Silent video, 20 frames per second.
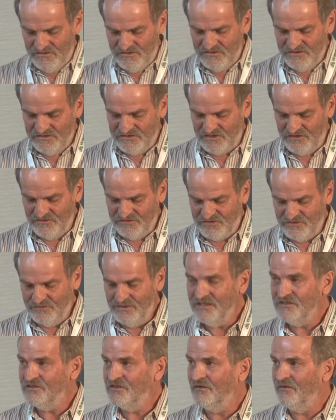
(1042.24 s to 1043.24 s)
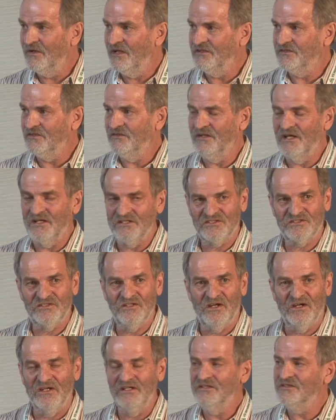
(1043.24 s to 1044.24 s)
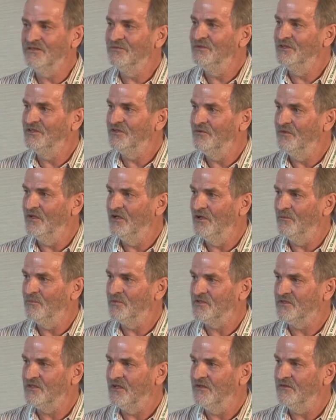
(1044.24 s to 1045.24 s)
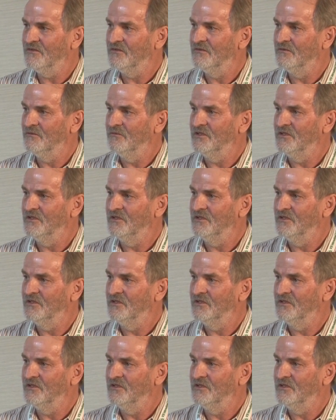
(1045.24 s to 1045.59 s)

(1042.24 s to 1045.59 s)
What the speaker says: So to integrate at that site, we do the opposite.